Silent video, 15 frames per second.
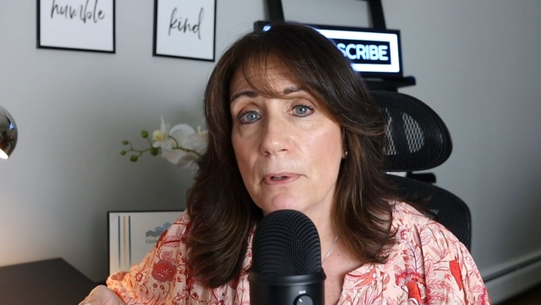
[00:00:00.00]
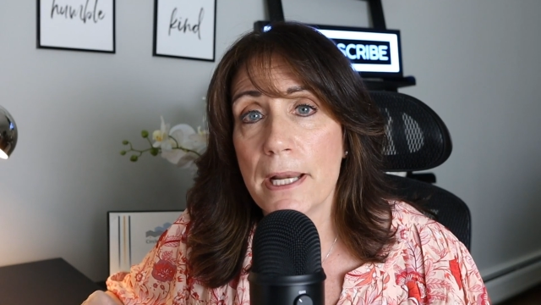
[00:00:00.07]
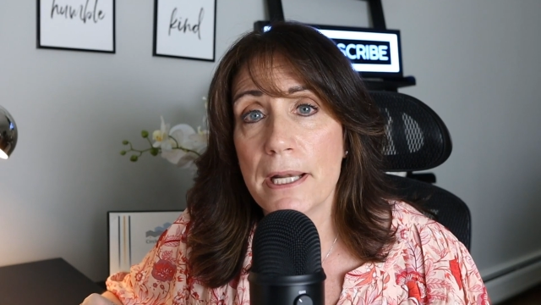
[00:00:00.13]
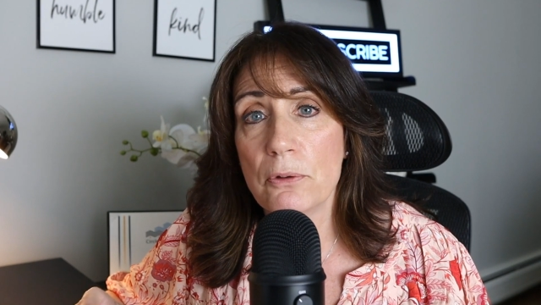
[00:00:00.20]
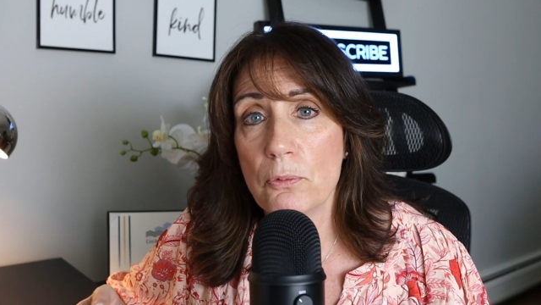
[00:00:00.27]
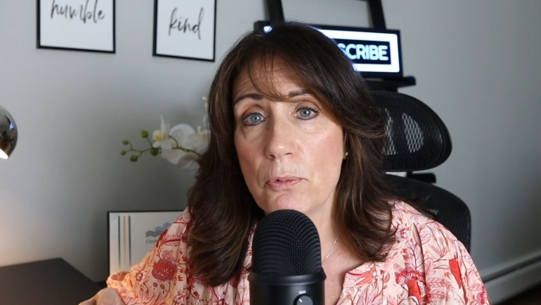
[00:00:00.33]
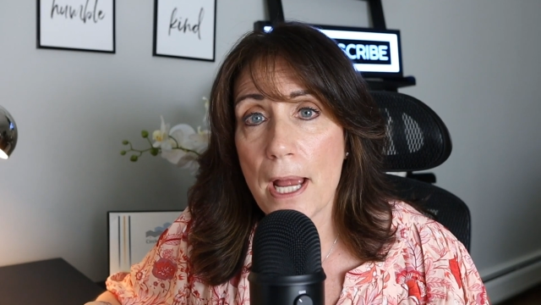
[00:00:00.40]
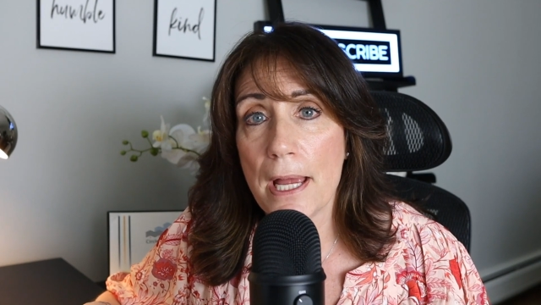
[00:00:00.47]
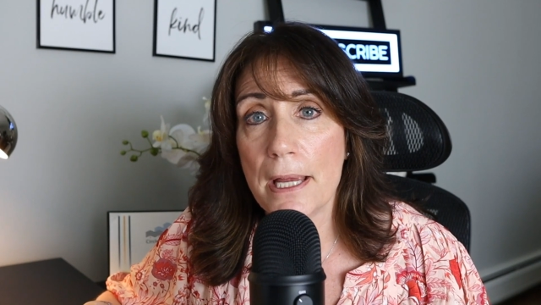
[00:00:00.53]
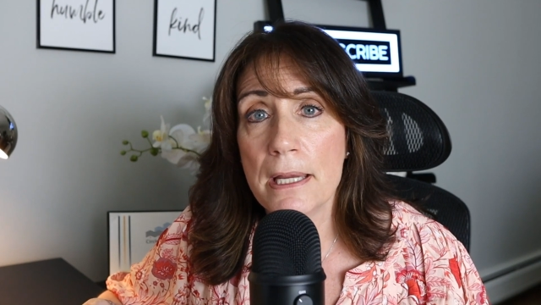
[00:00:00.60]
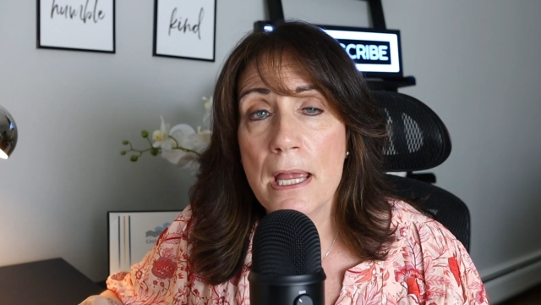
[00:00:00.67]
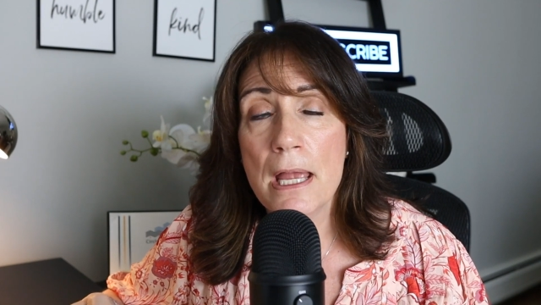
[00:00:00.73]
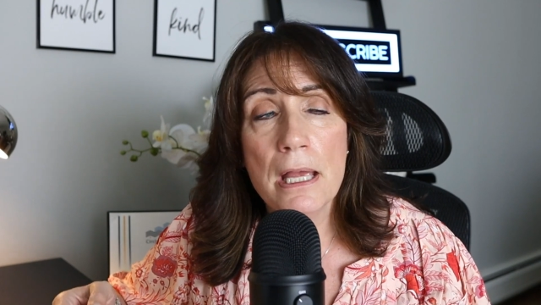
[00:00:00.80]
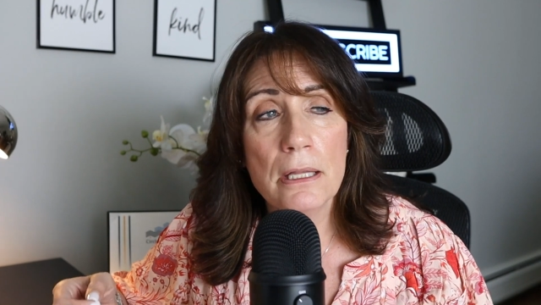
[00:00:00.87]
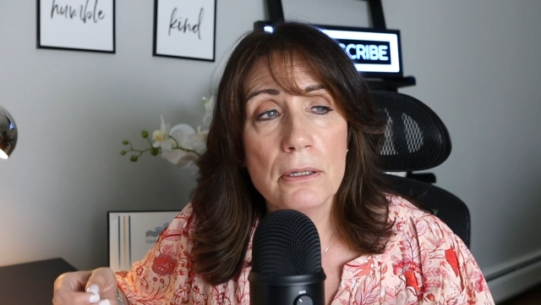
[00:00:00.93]
done right
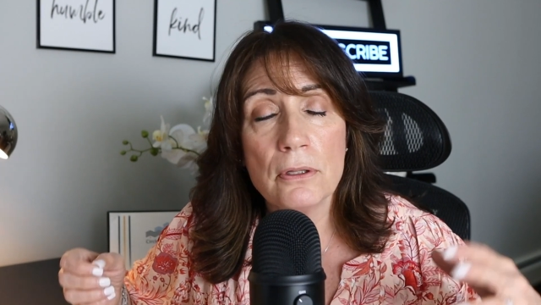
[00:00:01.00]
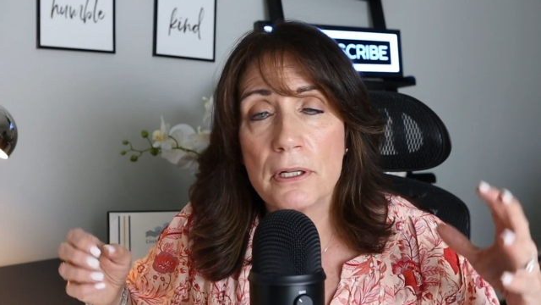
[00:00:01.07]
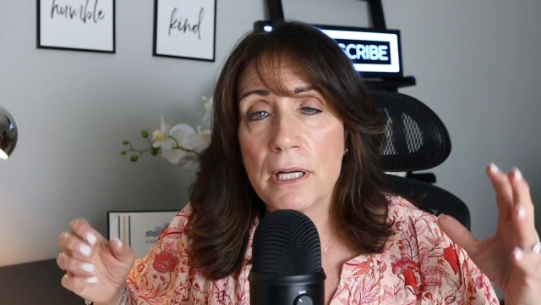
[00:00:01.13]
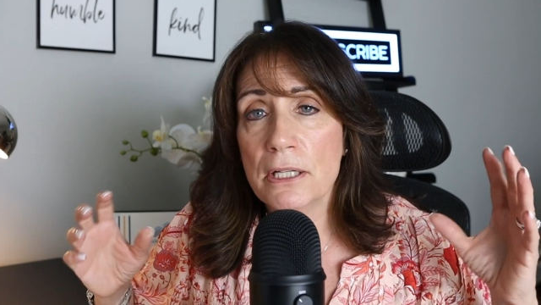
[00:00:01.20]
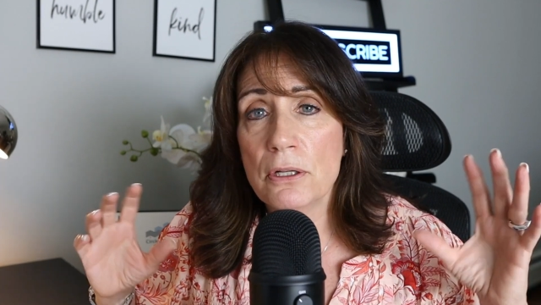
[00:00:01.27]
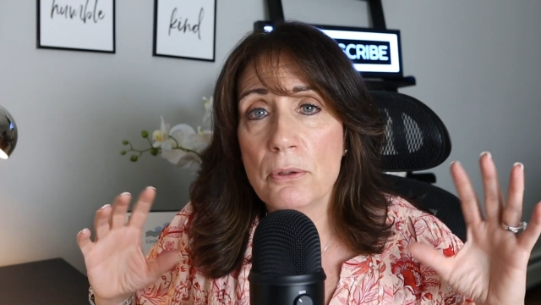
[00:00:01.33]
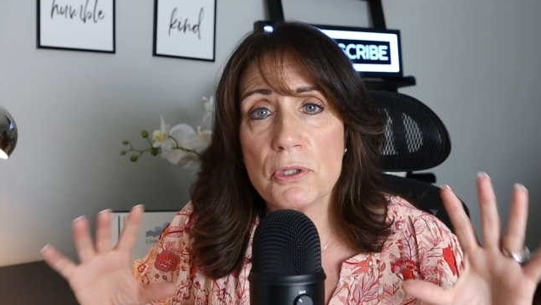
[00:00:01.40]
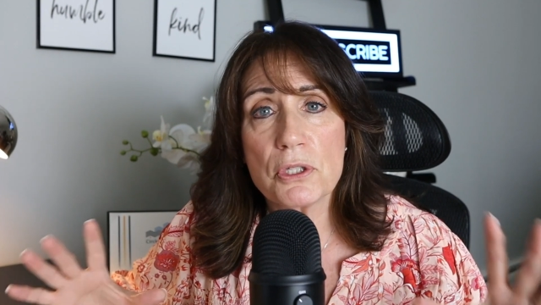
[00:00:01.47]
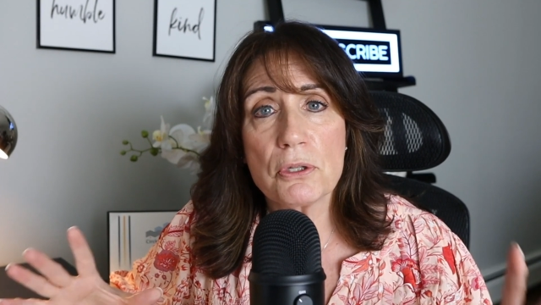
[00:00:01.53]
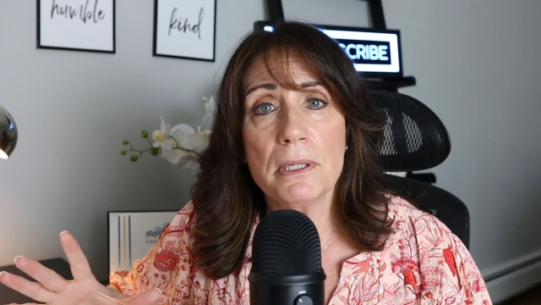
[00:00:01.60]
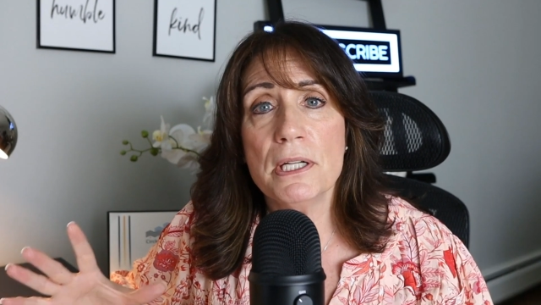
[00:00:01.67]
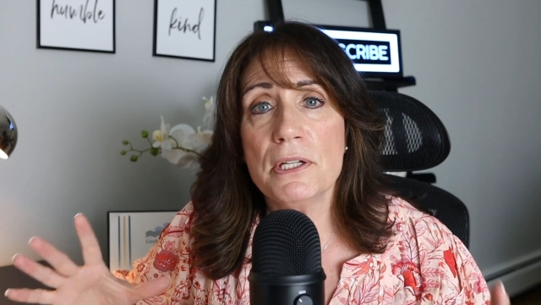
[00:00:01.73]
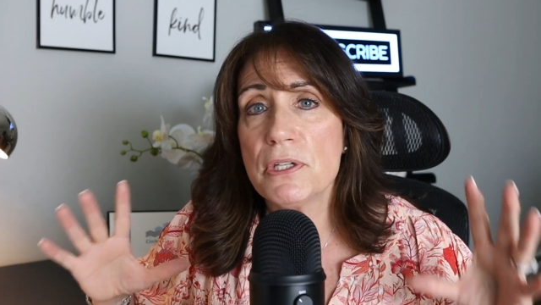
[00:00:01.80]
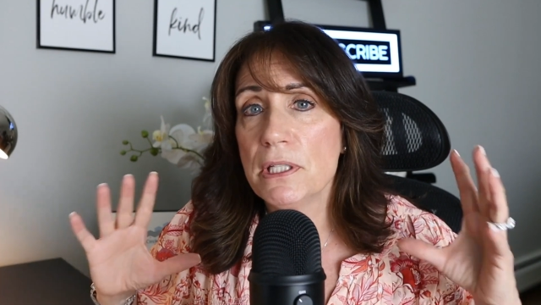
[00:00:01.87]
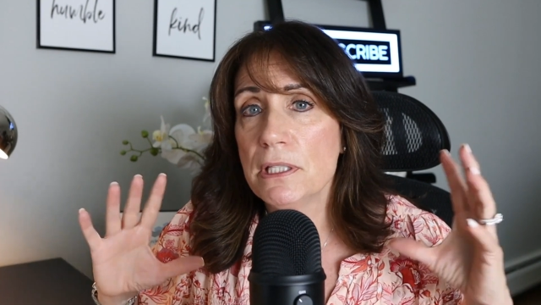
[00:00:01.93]
away. Look, I know
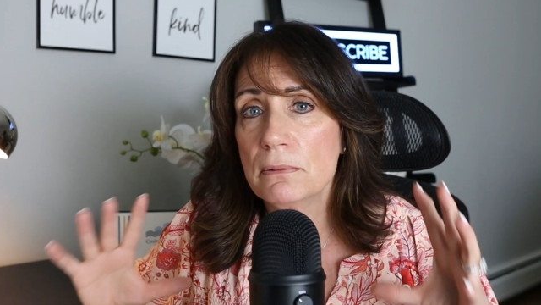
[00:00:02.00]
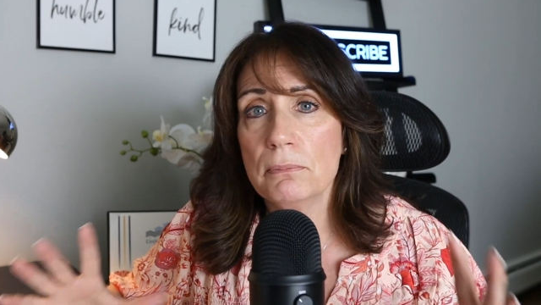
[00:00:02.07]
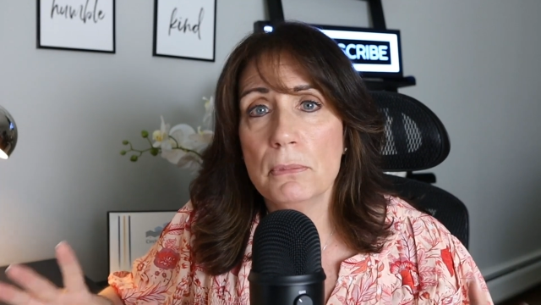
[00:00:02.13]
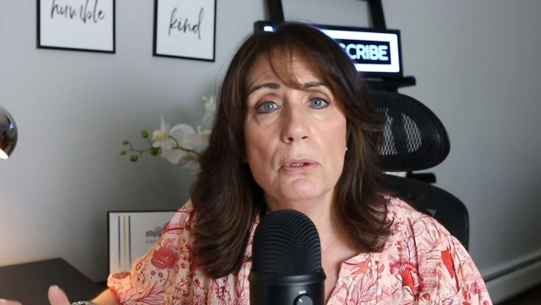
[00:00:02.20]
it's crazy.